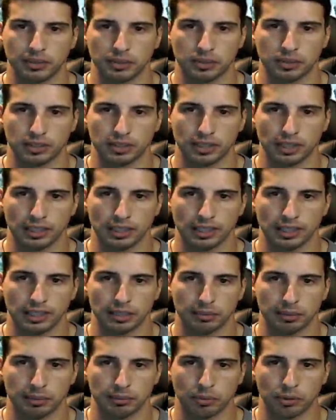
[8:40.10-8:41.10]
deal a little
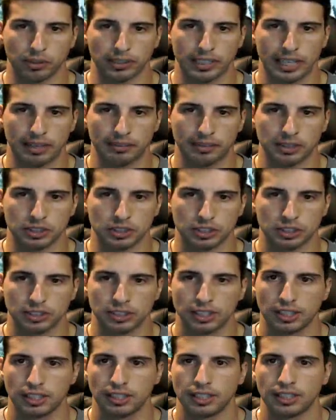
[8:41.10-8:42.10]
bit more damage.
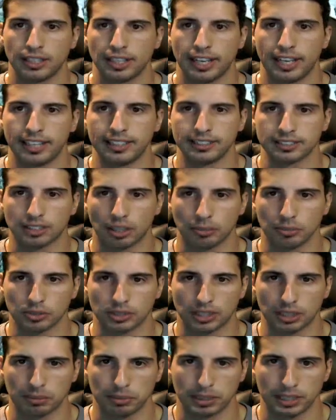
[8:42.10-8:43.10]
And he's almost
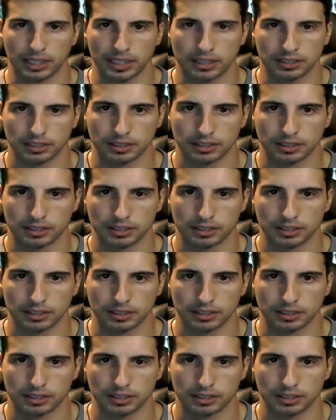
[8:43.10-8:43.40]
gonna be dead.